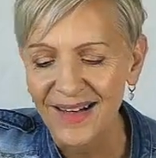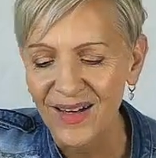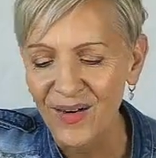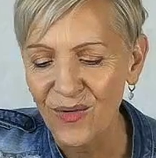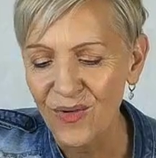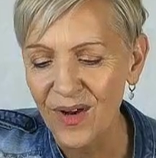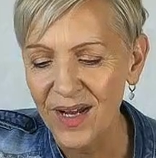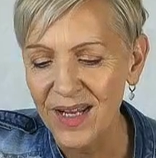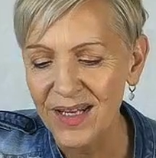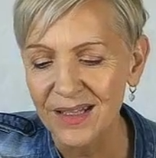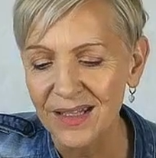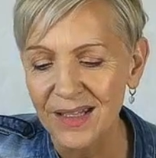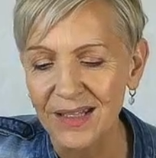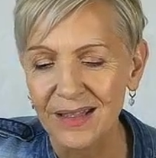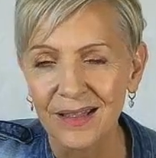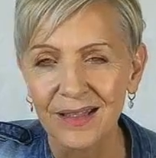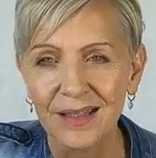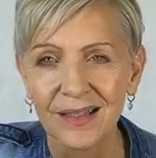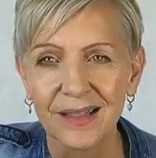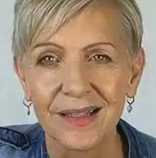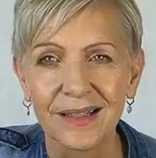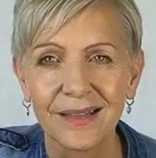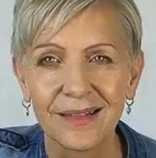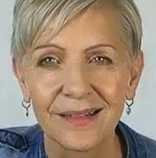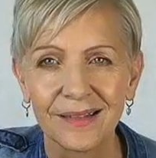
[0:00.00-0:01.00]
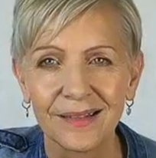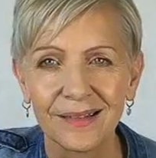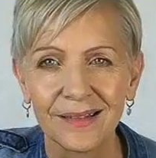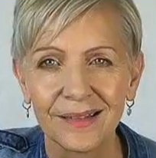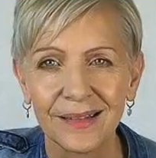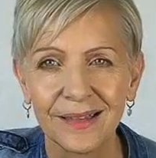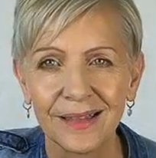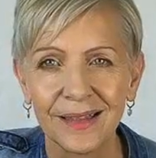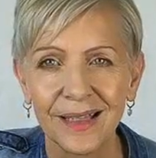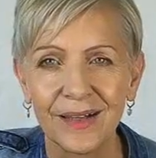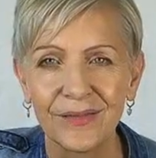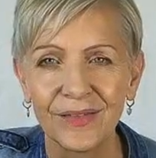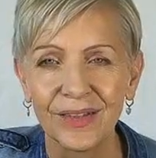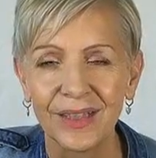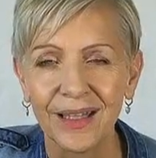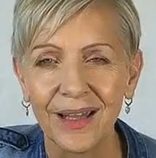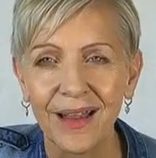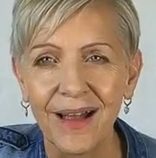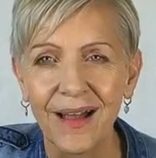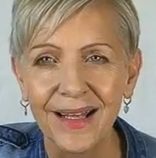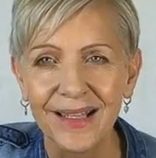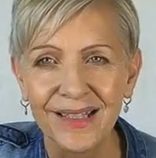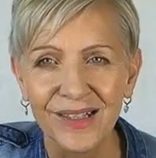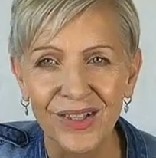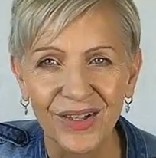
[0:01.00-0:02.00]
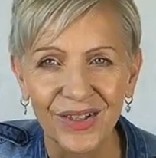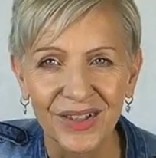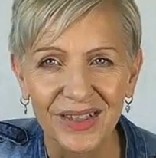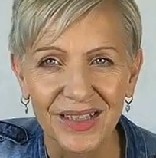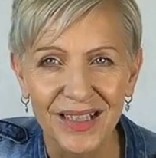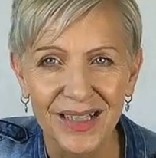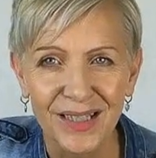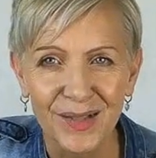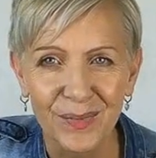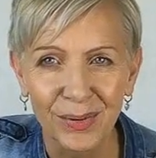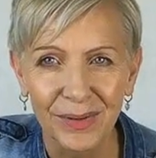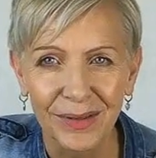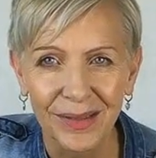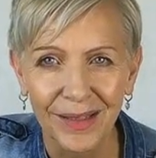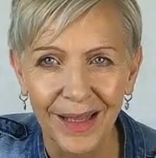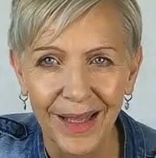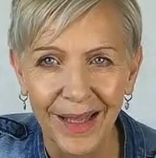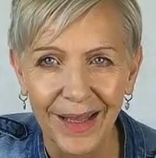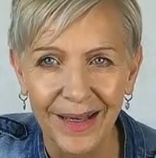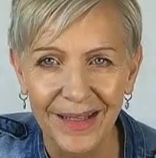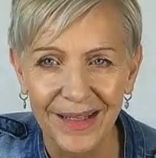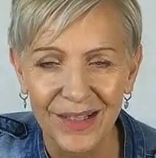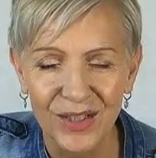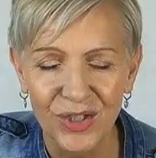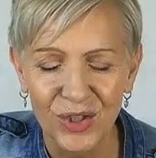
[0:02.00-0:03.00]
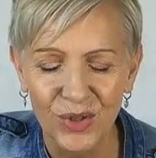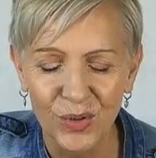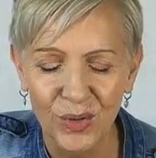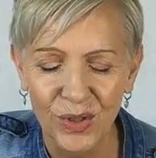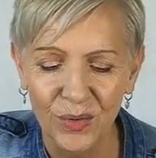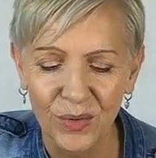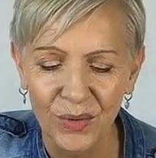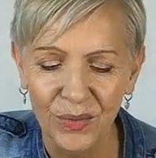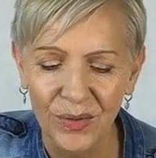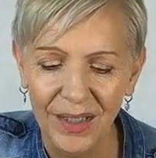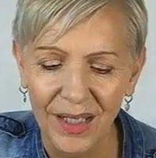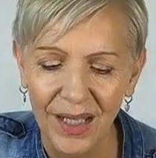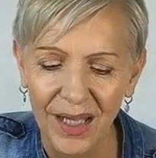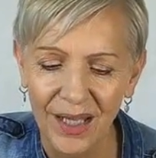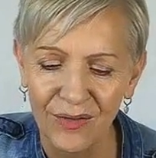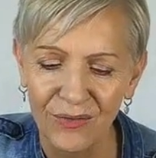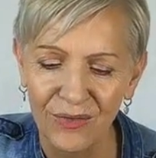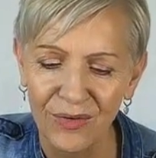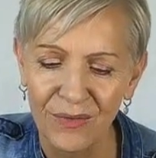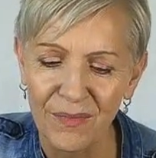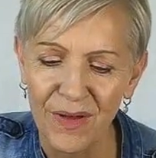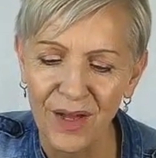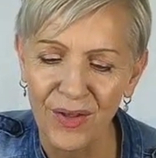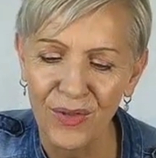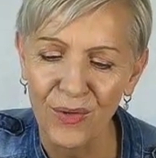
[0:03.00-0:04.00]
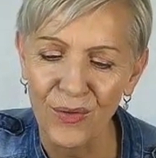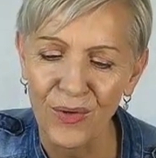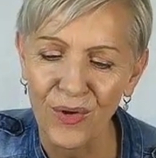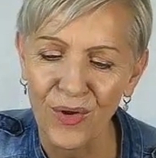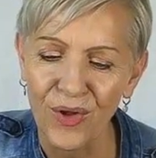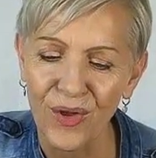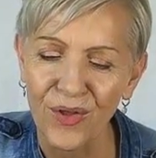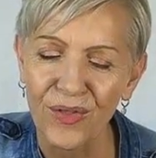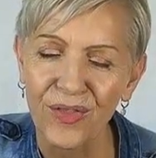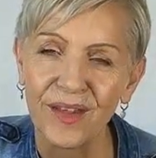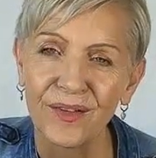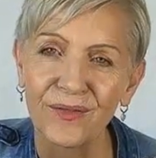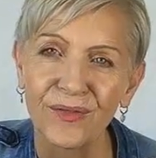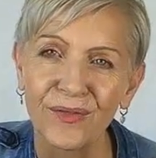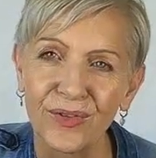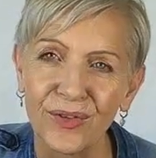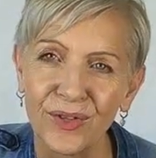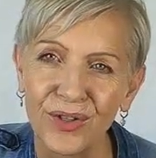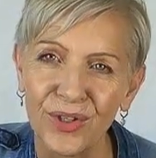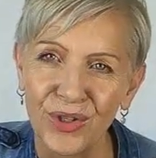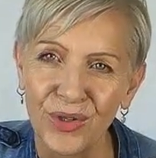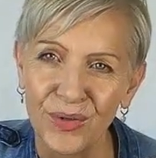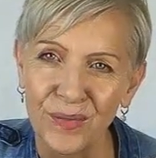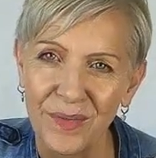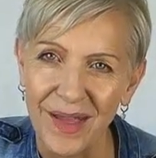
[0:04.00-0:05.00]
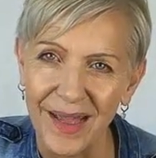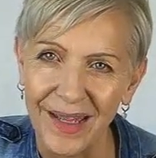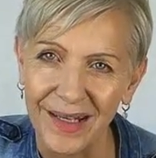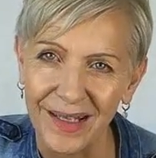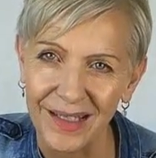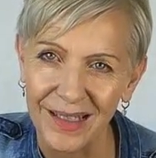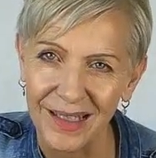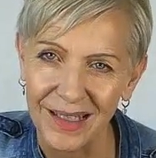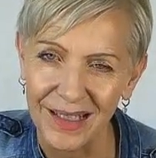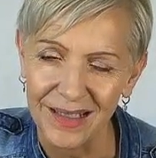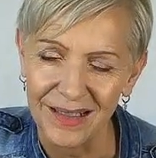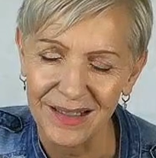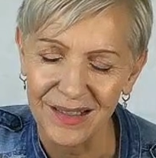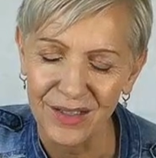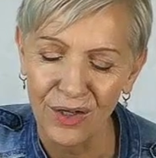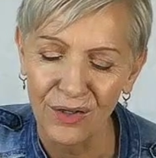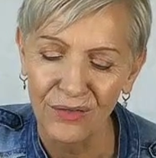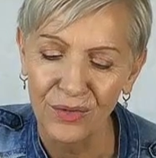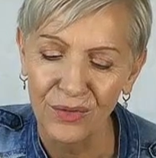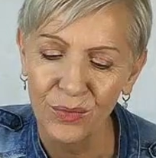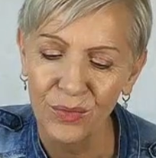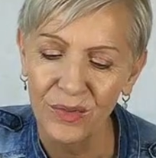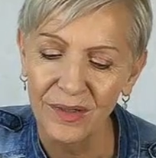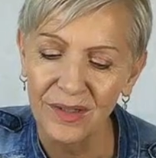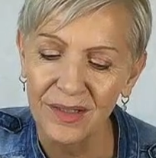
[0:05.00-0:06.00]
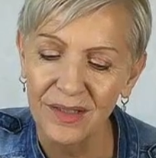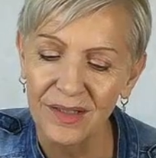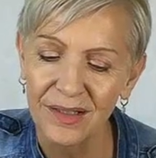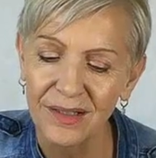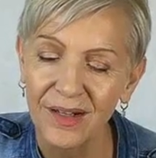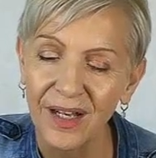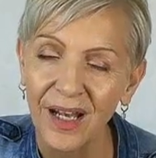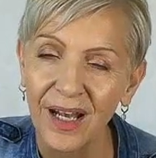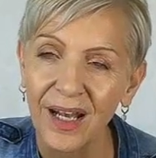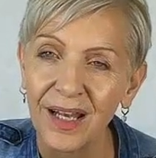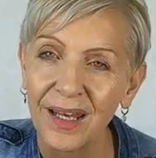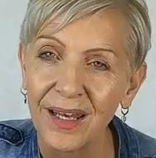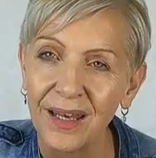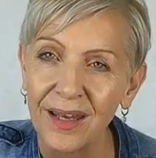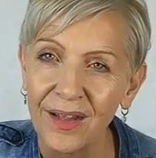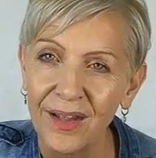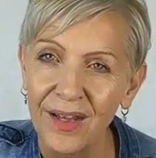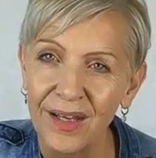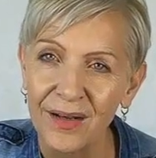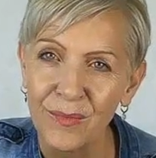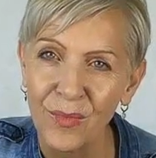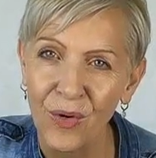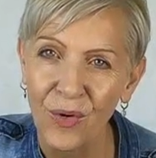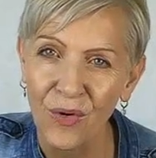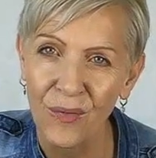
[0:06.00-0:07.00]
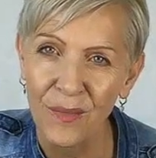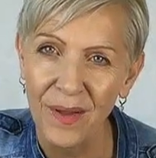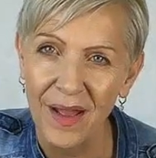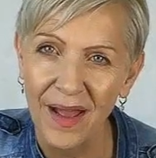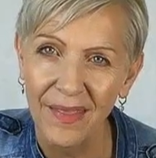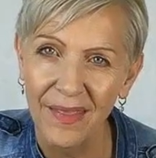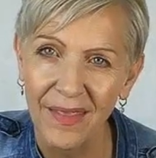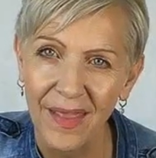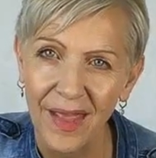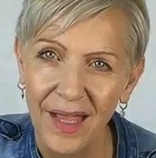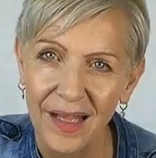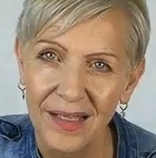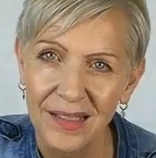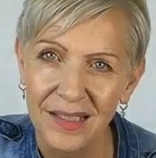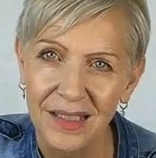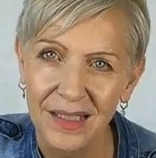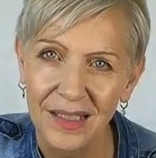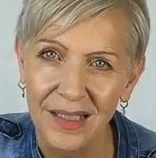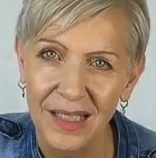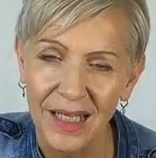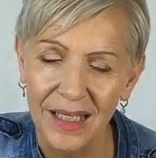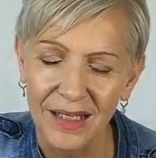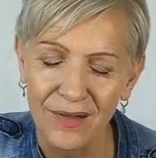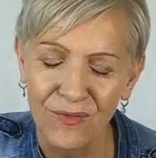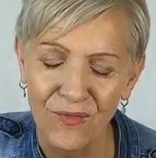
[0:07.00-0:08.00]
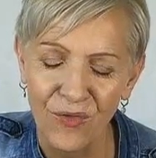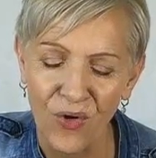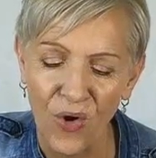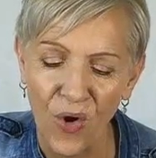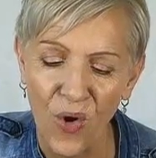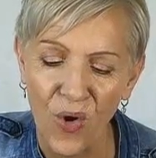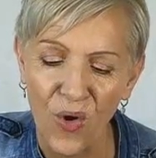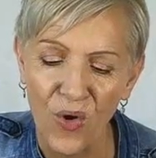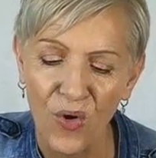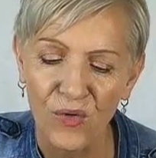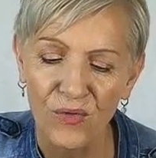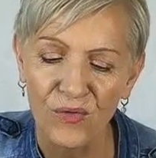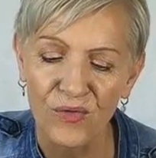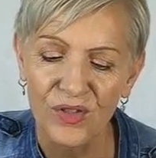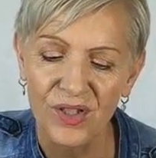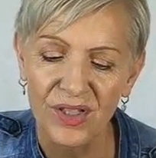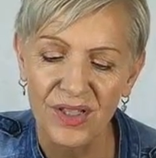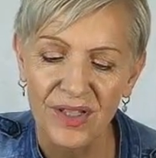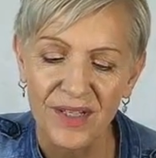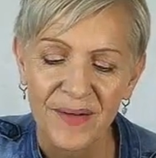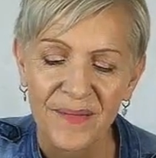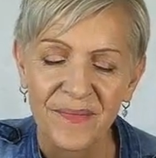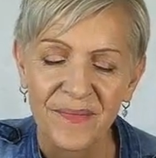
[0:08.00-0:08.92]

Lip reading: raising the love and light on this planet, doing what we can for Mother Earth and for humanity. So if you want to learn more about that, to get involved,